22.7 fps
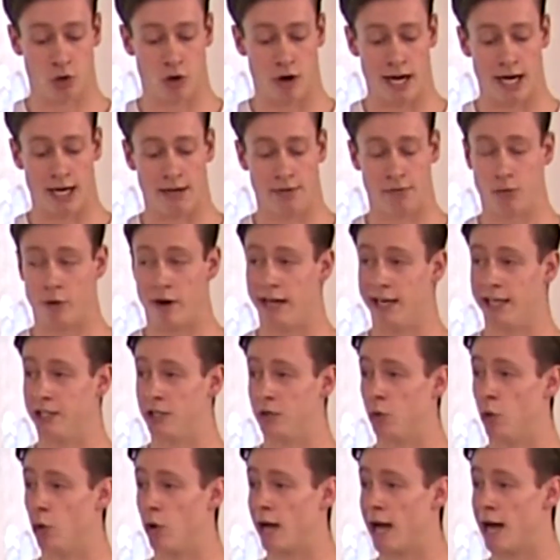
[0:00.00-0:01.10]
grave, ready
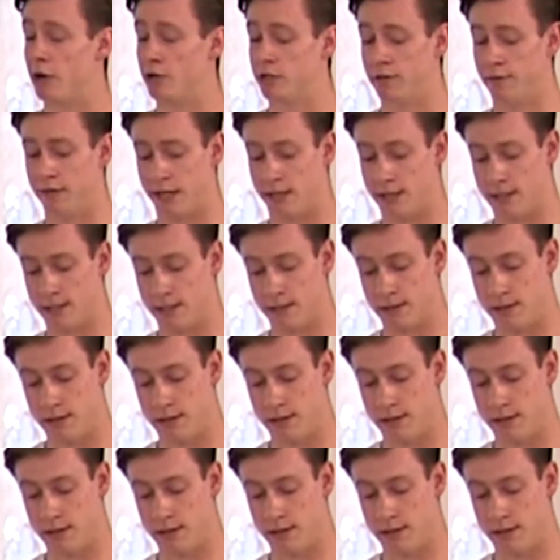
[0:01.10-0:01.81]
to walk out of it.